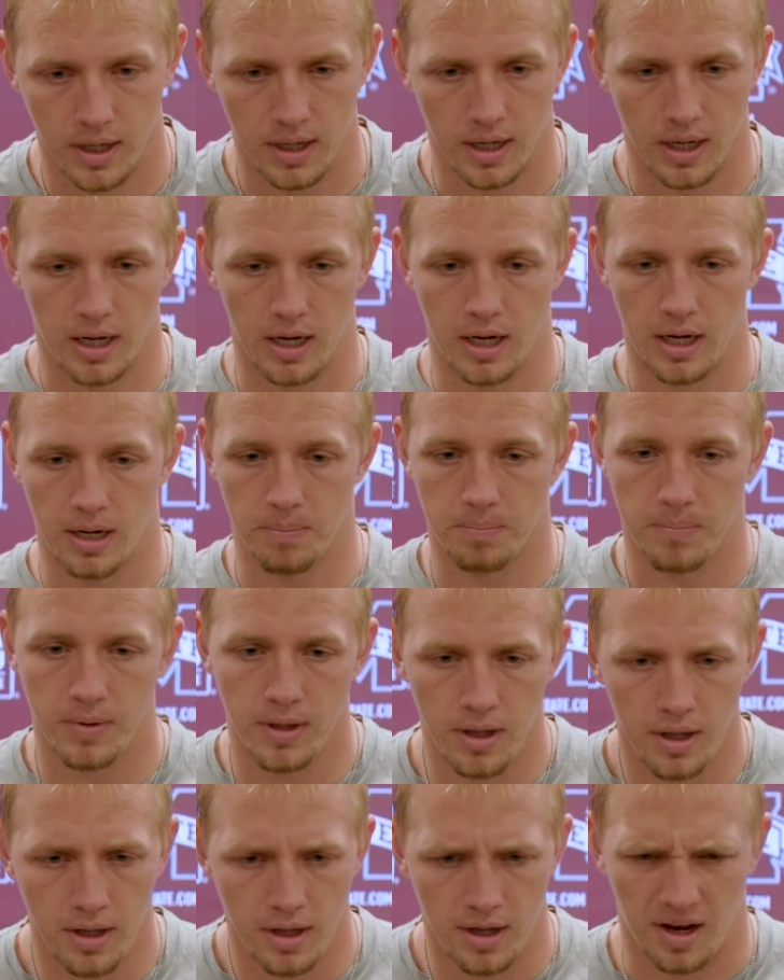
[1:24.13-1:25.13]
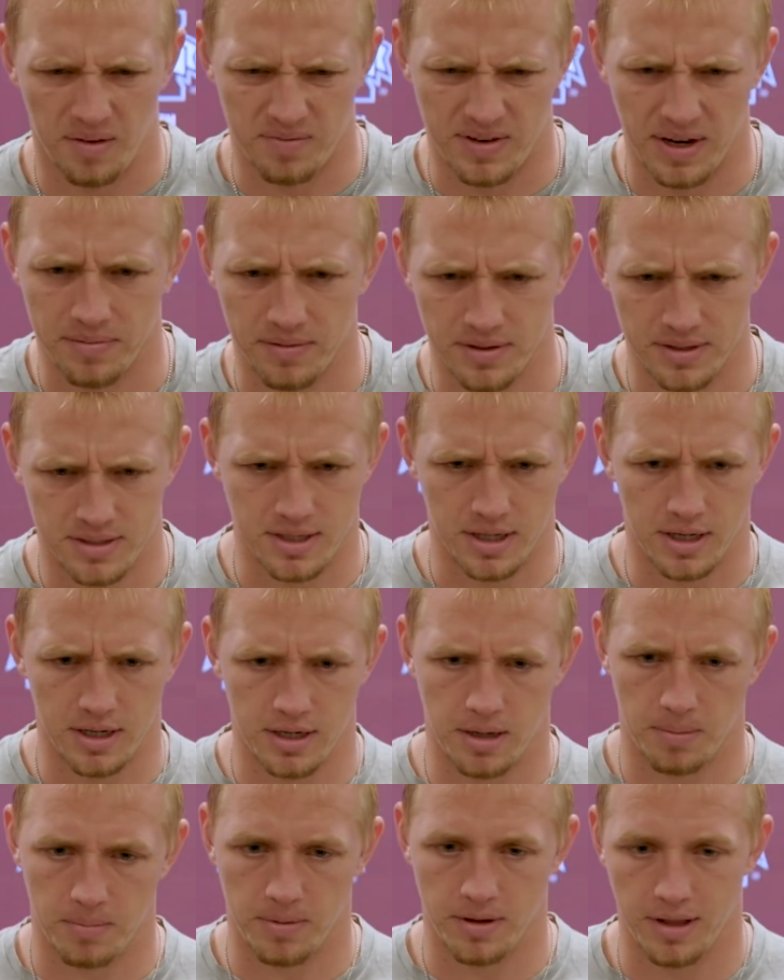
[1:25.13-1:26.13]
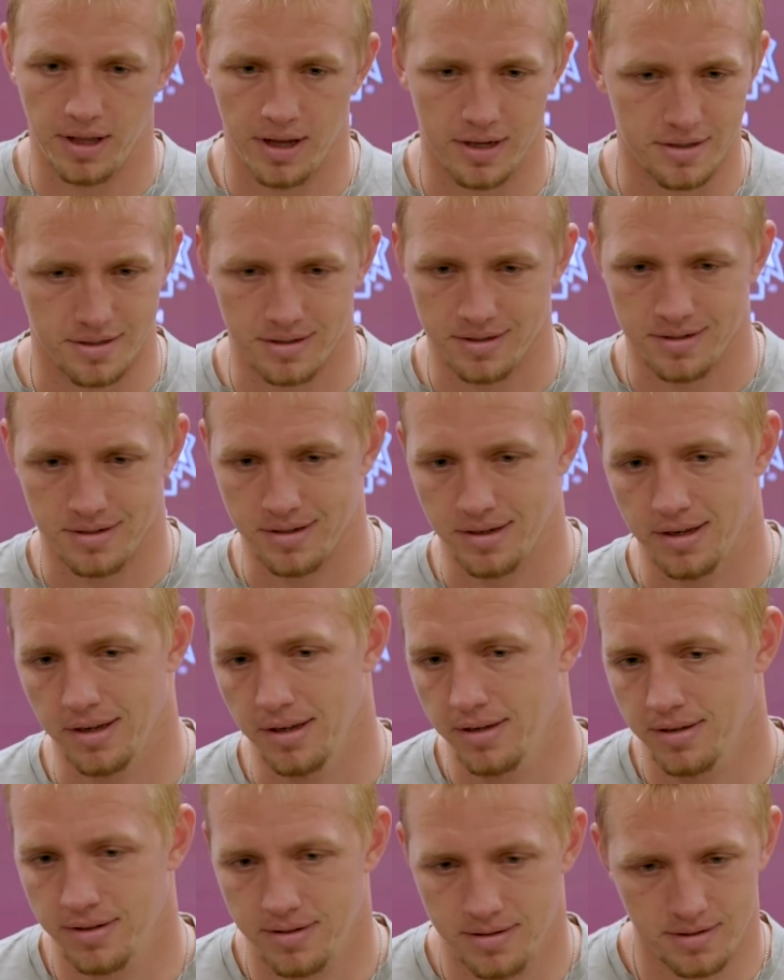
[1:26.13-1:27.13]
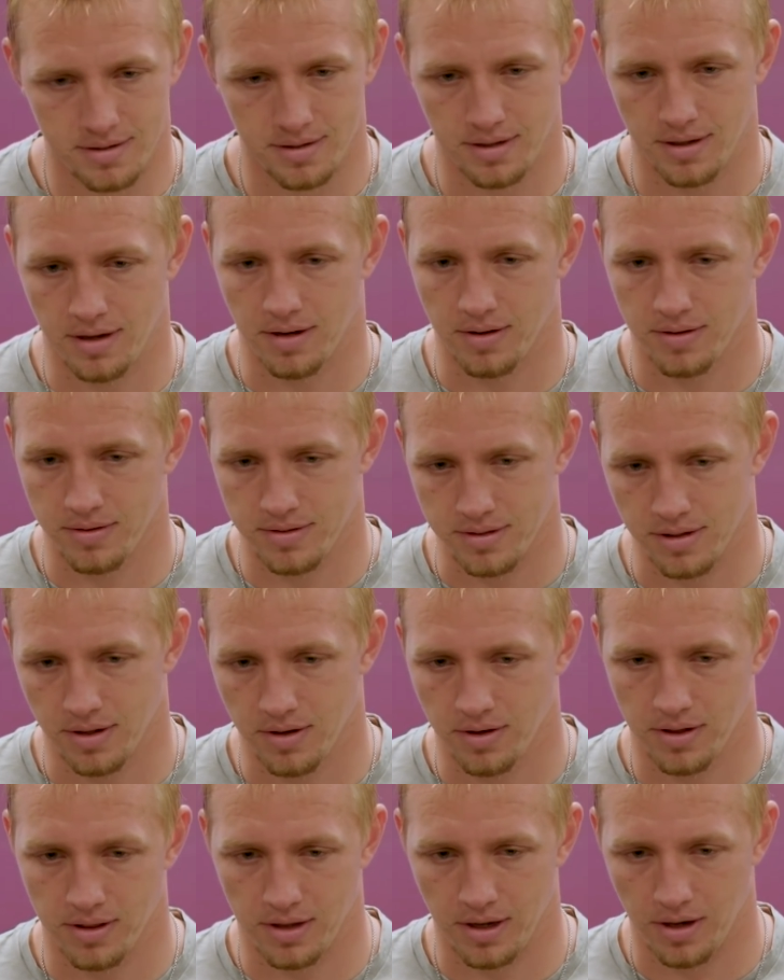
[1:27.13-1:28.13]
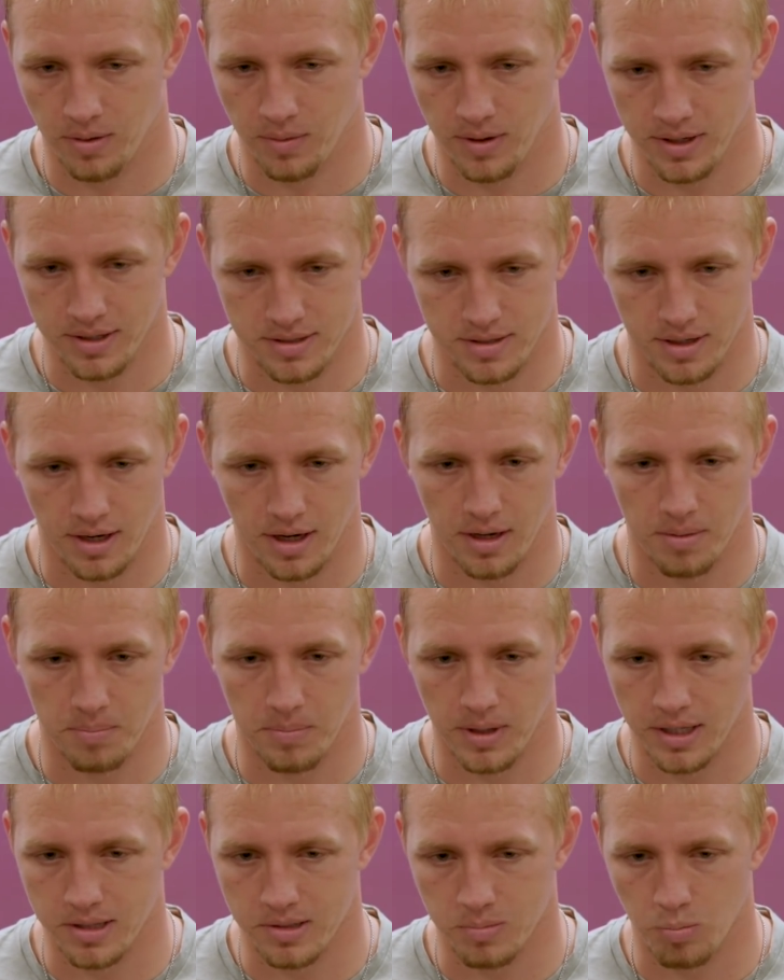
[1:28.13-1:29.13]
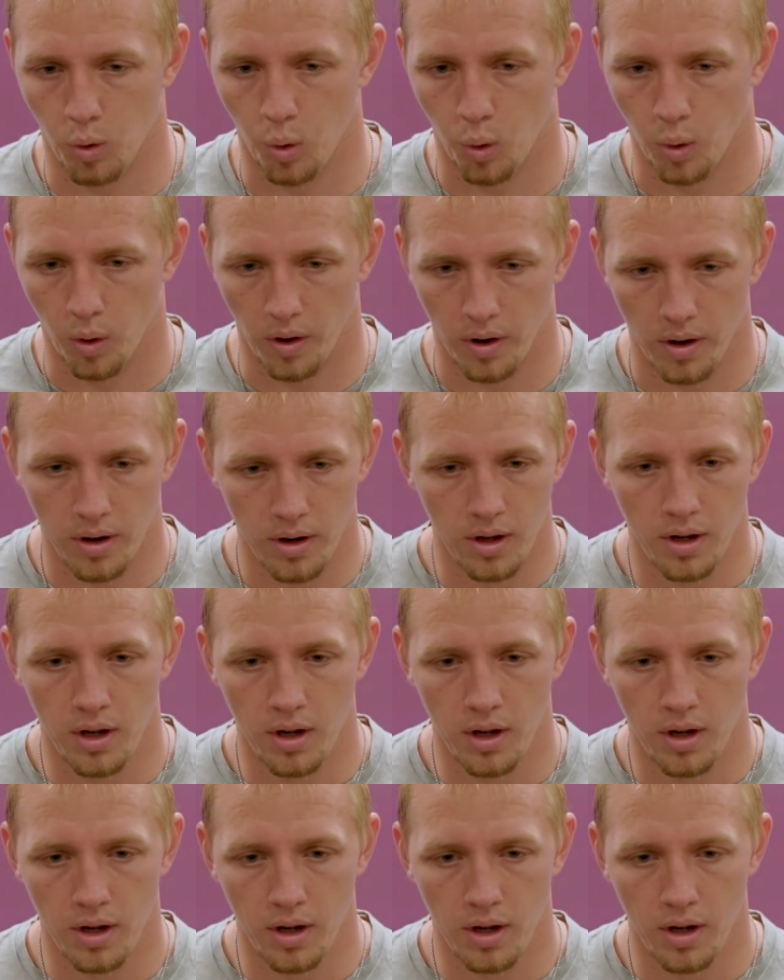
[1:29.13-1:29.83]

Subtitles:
I've definitely seen coming to the SEC, you know, the slogan they always say, it means more.